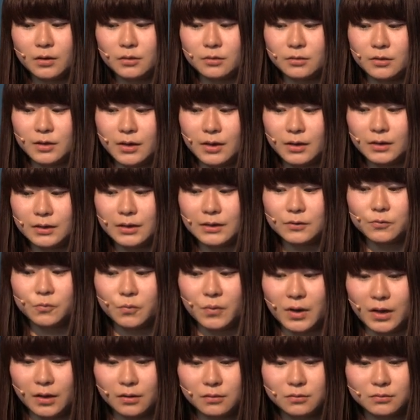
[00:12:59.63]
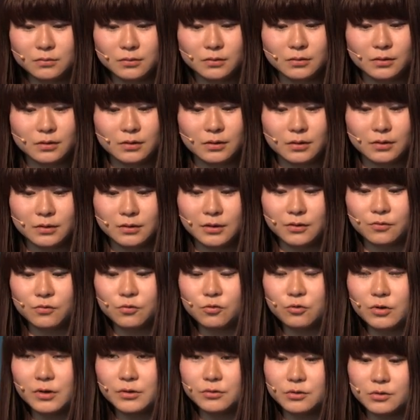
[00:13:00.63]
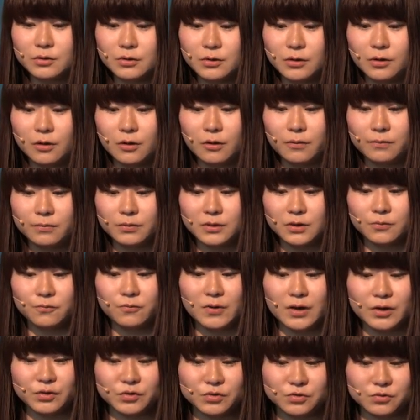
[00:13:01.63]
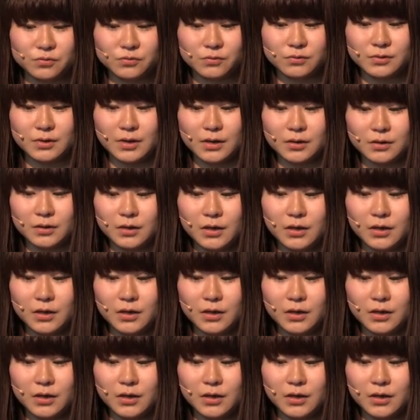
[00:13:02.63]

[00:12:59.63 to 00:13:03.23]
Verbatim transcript: Then as well, the structure of the functions and